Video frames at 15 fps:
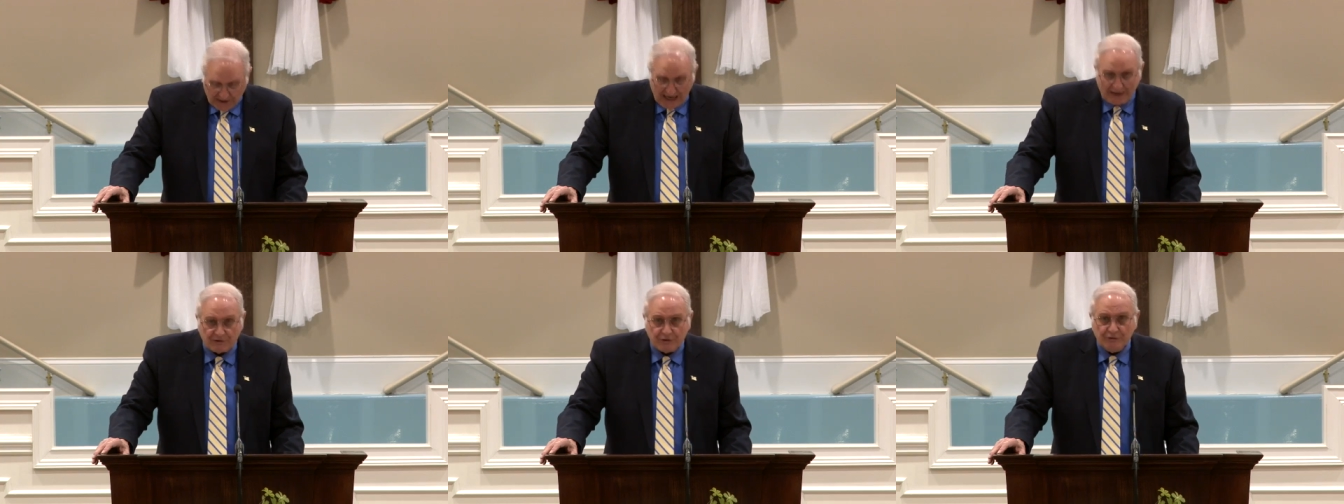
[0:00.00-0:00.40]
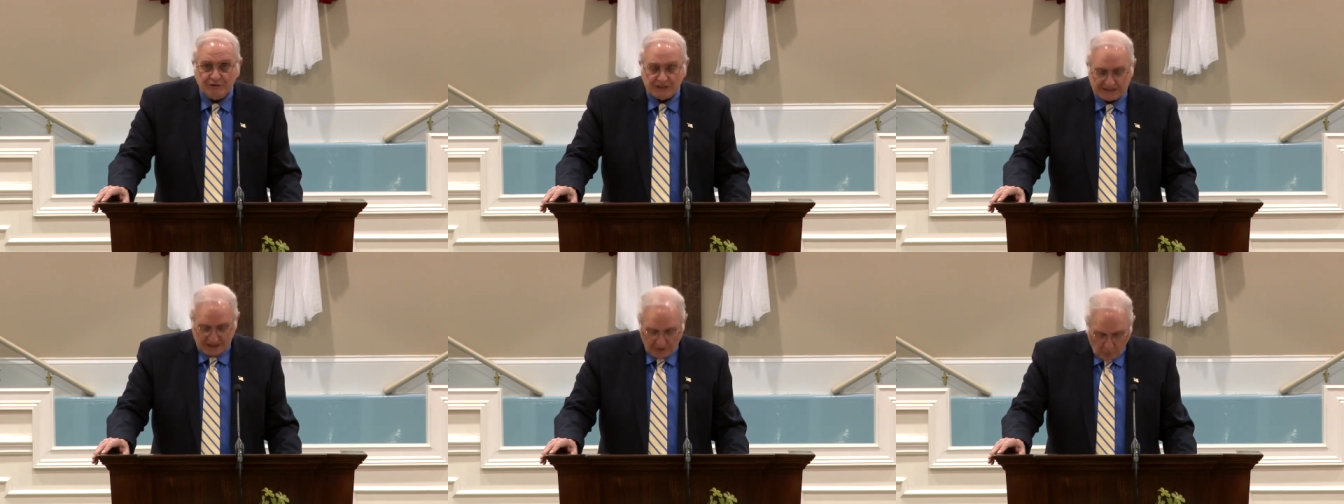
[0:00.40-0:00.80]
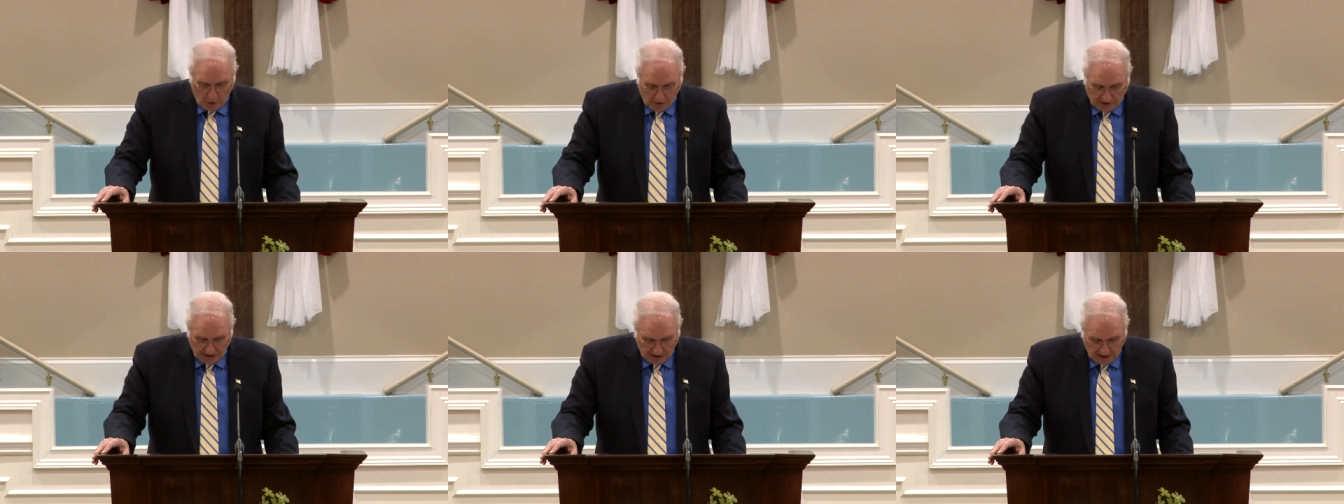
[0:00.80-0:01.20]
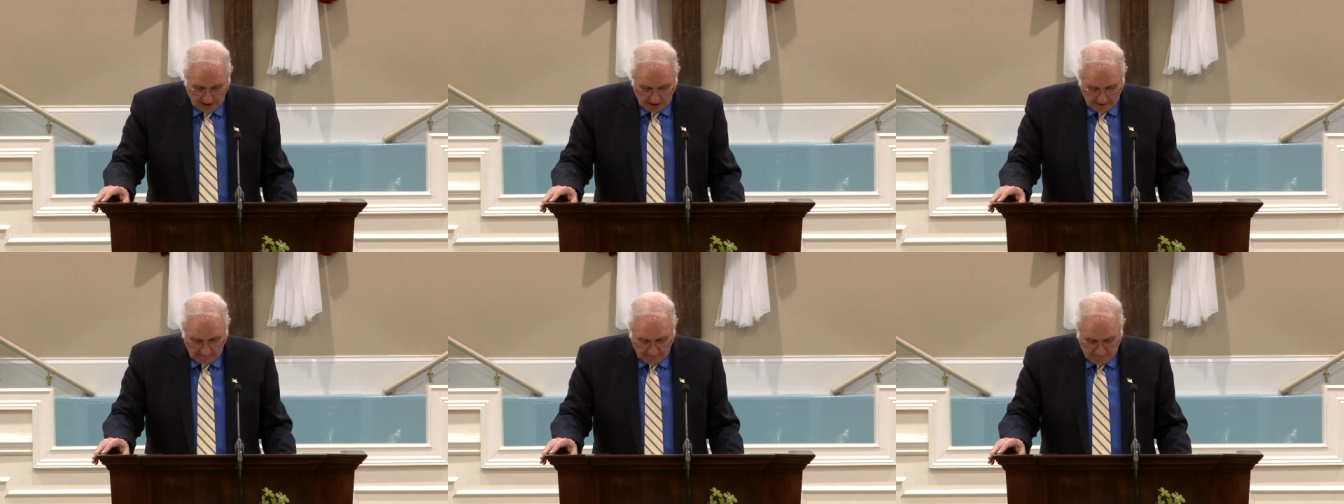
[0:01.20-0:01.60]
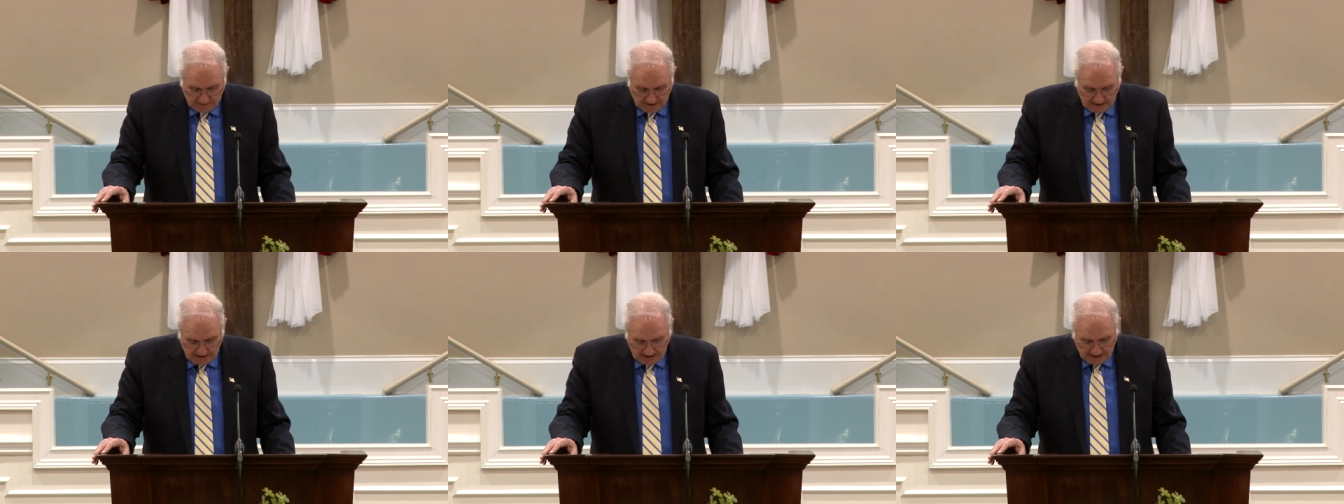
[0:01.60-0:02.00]
5, 2 says, And walk in love,
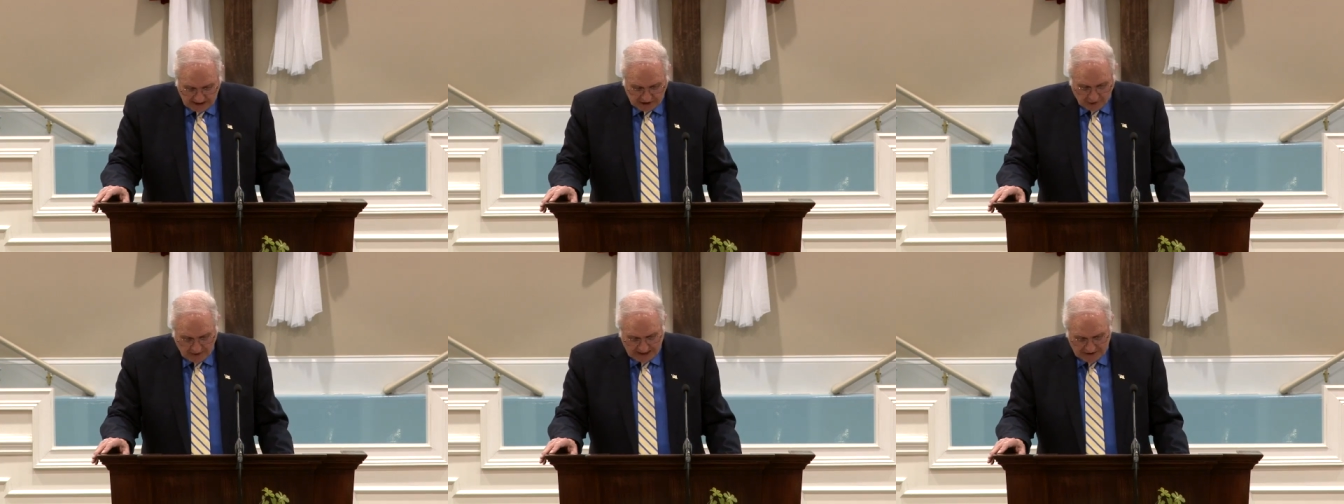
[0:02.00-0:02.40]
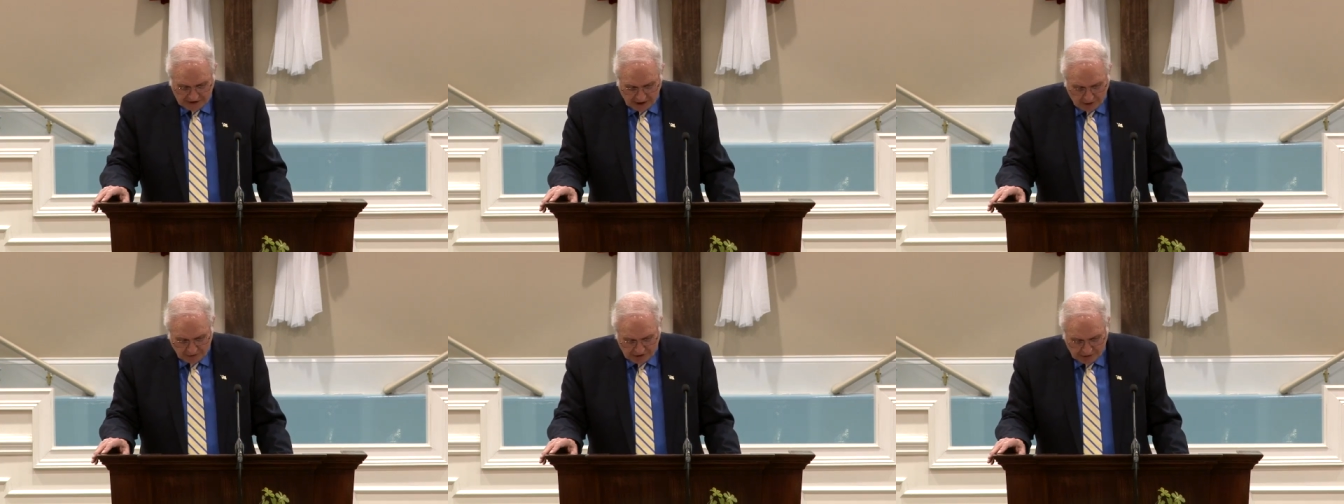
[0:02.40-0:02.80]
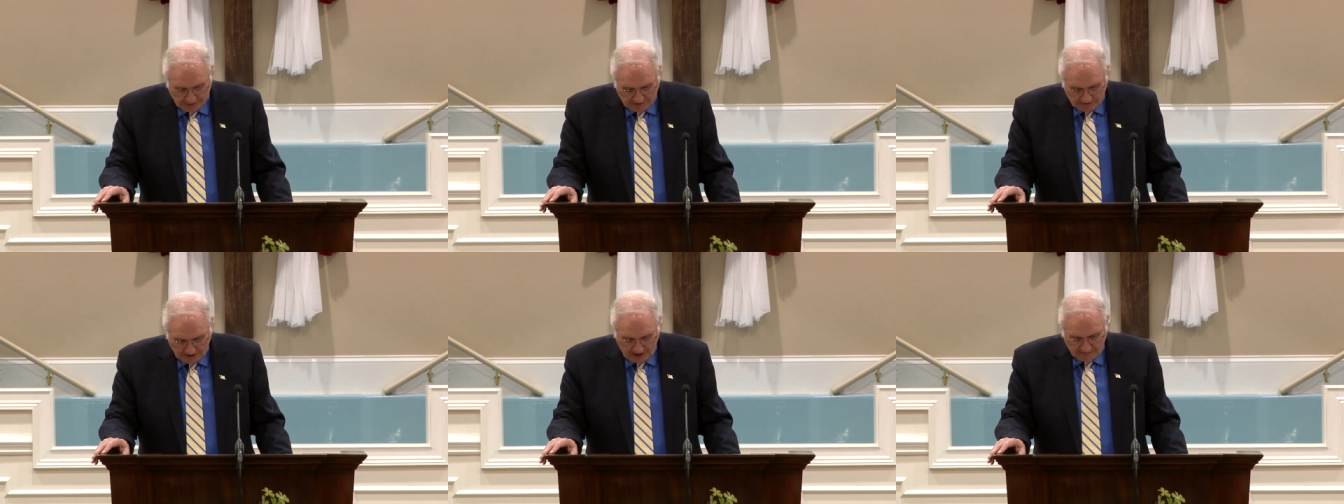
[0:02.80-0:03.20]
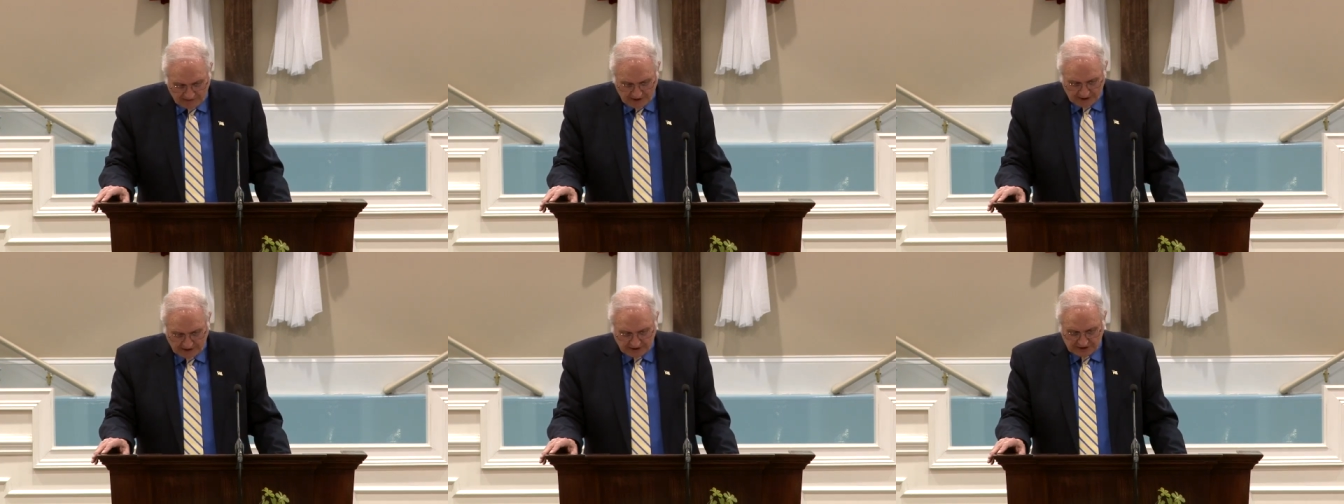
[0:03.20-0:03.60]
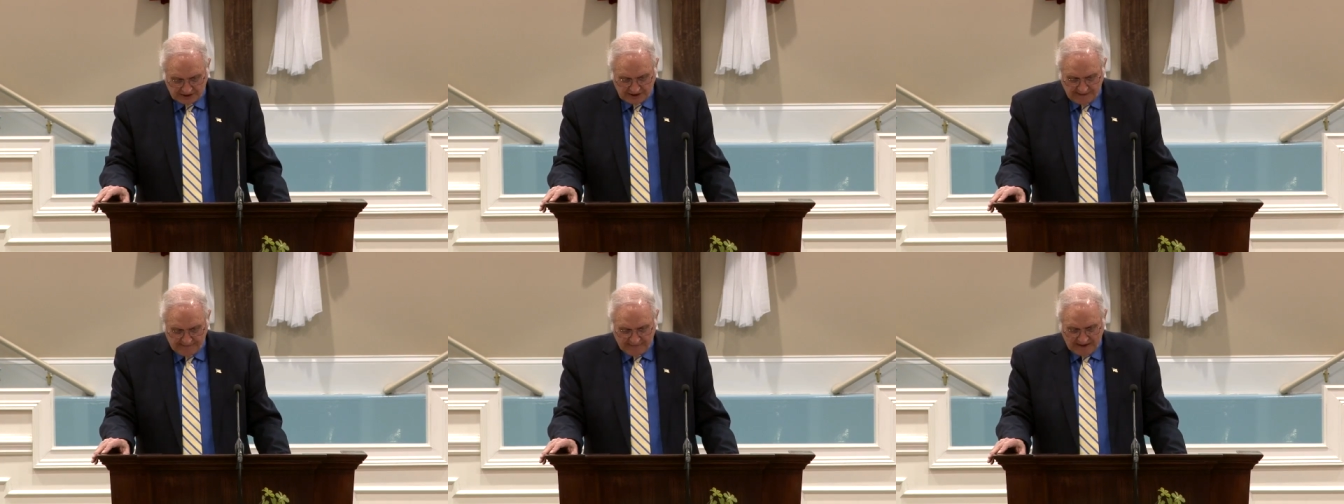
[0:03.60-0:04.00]
as Christ also hath loved us,